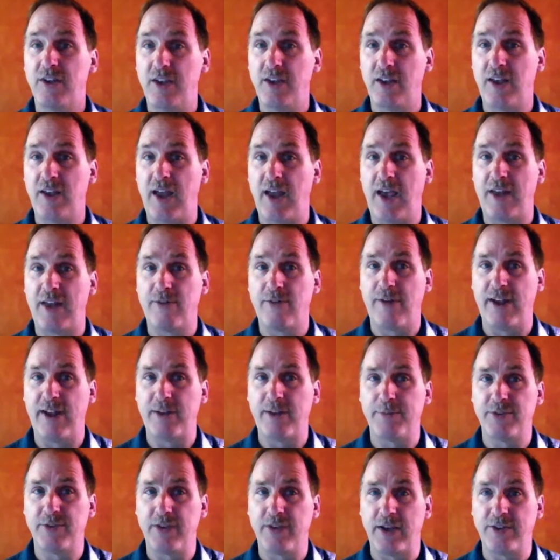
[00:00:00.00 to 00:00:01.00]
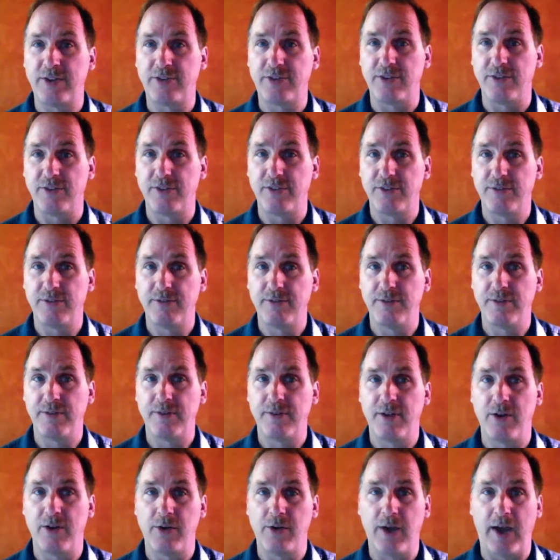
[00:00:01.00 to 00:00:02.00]
in n randomizations.
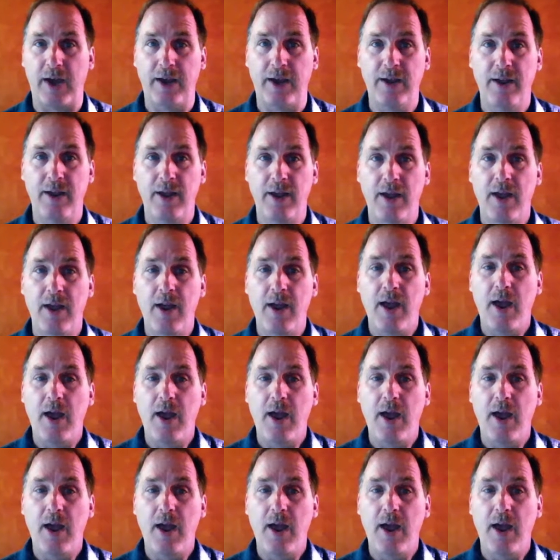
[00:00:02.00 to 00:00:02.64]
Okay,